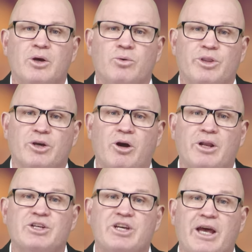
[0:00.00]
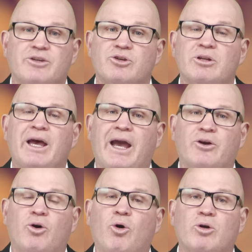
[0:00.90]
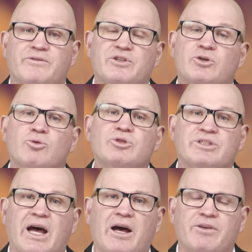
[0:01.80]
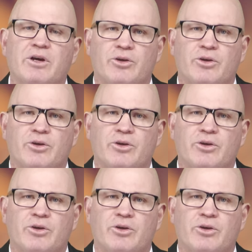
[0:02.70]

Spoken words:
with the college council and all of school staff